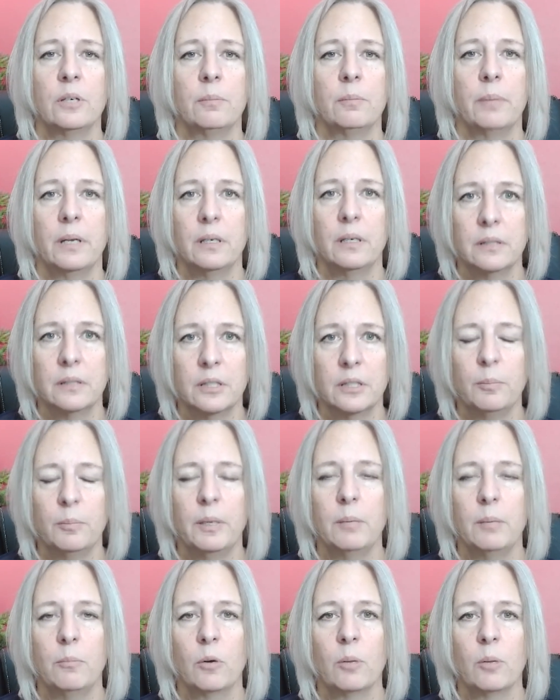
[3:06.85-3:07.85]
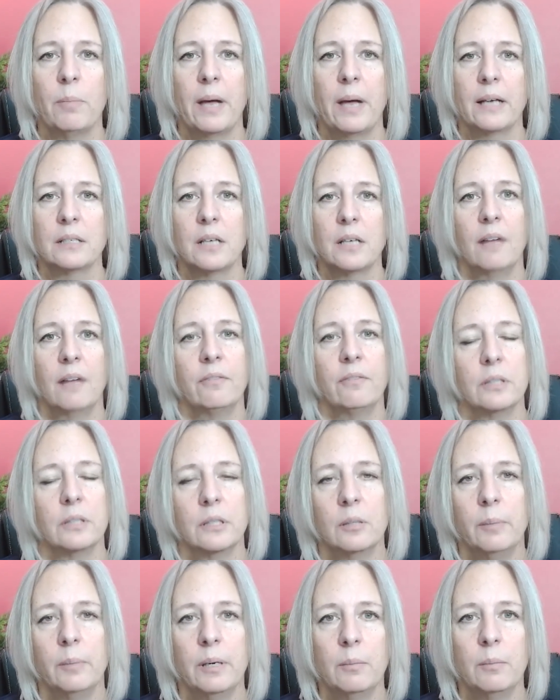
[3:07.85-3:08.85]
but a little bit more backed off, a
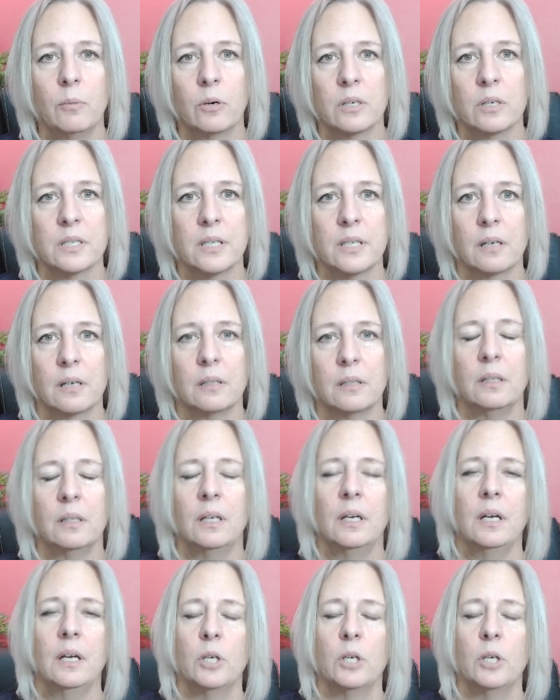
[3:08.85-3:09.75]
little bit more subtle.